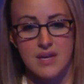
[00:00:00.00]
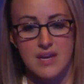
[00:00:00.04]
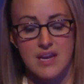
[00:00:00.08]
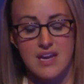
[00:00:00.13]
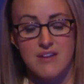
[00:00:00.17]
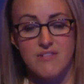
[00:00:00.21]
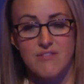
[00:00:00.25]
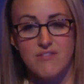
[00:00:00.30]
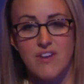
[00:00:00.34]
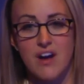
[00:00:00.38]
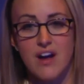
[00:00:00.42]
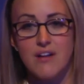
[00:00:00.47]

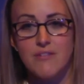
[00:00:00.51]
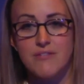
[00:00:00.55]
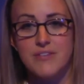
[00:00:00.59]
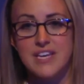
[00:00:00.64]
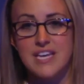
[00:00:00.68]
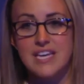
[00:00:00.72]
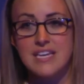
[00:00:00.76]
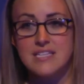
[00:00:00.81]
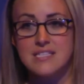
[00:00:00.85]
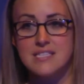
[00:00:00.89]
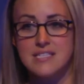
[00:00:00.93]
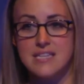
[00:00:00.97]
Involve
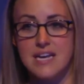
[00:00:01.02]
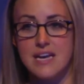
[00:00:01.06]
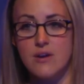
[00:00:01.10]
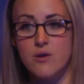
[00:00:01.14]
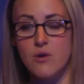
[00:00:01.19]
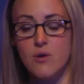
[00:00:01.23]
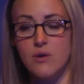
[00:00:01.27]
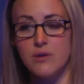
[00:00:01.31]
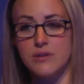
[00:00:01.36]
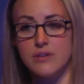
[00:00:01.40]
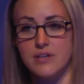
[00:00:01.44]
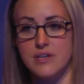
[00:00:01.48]
key
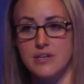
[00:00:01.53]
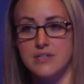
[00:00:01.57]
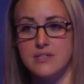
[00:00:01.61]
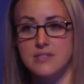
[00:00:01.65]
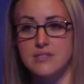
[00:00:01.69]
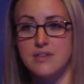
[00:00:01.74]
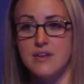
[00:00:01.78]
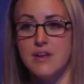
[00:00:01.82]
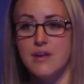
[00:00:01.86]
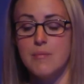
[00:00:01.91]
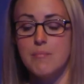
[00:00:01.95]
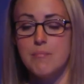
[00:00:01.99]

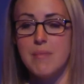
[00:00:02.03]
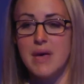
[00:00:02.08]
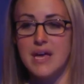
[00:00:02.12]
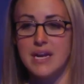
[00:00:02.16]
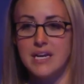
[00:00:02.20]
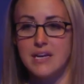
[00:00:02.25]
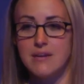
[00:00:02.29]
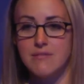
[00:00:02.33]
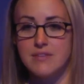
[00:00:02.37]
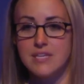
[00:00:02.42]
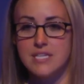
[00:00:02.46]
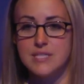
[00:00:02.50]
stakeholders.
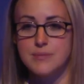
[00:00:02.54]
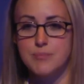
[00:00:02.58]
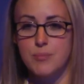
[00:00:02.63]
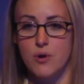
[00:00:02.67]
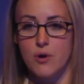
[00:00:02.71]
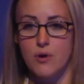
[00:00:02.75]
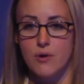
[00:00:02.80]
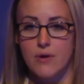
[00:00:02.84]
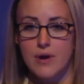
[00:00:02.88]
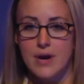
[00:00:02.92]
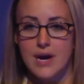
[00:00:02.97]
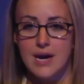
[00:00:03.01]
Many of these
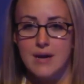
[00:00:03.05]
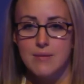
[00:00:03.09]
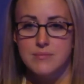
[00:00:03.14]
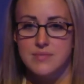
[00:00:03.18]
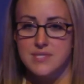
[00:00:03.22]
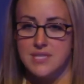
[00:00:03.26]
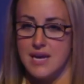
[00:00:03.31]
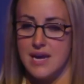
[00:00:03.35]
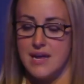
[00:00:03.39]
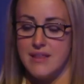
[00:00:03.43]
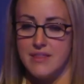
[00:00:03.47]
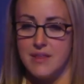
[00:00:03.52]
programs,
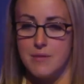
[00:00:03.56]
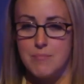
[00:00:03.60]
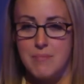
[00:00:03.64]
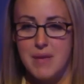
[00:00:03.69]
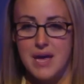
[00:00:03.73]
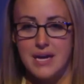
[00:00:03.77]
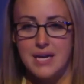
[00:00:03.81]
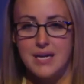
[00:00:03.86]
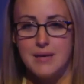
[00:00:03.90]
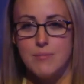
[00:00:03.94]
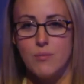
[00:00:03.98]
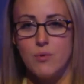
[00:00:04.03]
and the
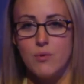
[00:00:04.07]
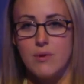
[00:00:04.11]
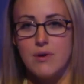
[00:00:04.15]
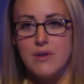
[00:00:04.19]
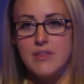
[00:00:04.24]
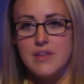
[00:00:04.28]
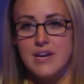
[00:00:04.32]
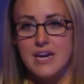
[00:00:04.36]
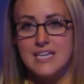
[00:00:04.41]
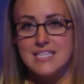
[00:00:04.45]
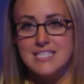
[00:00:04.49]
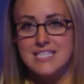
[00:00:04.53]
many more
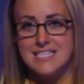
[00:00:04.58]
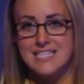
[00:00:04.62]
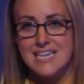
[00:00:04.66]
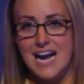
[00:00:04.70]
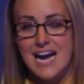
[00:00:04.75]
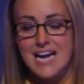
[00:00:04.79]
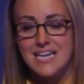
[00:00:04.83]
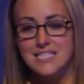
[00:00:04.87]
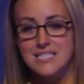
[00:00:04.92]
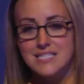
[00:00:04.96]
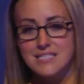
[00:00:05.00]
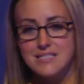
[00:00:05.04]
that I did
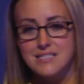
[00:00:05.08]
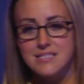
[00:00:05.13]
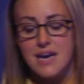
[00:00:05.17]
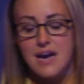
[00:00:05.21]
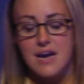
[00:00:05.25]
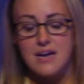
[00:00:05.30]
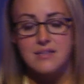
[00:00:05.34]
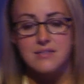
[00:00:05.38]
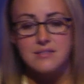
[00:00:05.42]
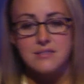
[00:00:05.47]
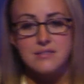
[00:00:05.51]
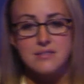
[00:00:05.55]
not
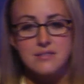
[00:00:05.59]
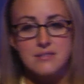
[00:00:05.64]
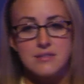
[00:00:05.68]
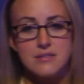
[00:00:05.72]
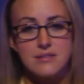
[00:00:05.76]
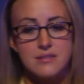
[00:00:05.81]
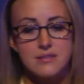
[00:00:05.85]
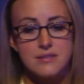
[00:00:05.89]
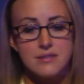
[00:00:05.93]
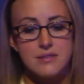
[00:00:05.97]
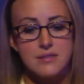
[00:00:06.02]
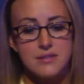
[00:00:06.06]
discuss,
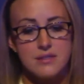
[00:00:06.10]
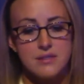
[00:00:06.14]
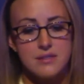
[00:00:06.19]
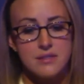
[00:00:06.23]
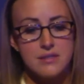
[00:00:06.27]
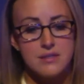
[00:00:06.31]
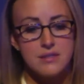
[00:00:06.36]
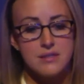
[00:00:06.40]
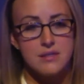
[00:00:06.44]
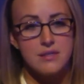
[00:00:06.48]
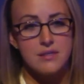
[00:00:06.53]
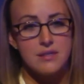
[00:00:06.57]

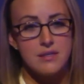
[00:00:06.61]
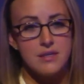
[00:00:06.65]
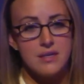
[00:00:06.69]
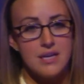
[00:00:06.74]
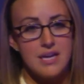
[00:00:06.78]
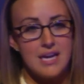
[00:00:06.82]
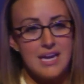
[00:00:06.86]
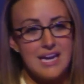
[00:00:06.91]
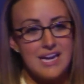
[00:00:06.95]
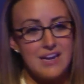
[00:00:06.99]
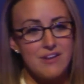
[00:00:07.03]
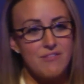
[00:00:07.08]

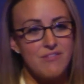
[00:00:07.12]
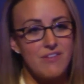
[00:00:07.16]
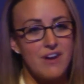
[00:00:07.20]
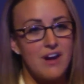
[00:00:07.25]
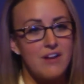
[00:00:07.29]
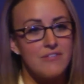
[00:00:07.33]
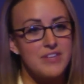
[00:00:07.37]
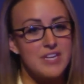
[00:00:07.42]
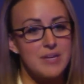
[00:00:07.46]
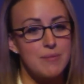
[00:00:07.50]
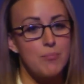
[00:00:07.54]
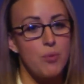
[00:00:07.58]

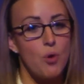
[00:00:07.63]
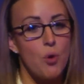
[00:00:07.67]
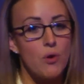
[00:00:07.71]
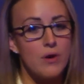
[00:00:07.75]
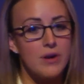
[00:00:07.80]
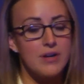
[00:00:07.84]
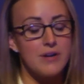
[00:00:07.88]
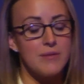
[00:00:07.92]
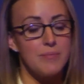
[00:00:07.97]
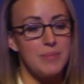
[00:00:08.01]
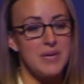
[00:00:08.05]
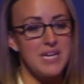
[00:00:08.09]
involved
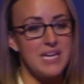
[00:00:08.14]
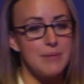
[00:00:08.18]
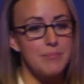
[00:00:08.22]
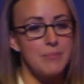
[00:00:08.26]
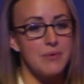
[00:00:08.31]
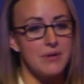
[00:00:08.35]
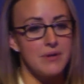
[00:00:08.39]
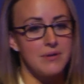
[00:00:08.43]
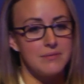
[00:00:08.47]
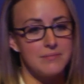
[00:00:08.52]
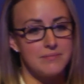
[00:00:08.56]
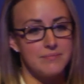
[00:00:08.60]
important
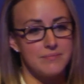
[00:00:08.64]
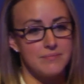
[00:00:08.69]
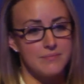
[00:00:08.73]
people,